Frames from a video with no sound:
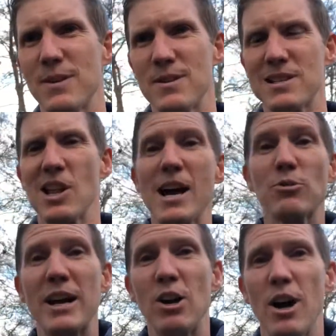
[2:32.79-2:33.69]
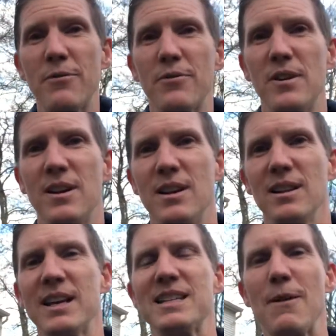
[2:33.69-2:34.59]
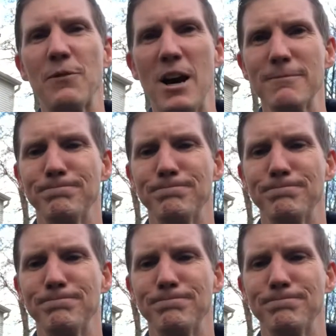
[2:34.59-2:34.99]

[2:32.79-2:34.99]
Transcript: slide right off like Teflon.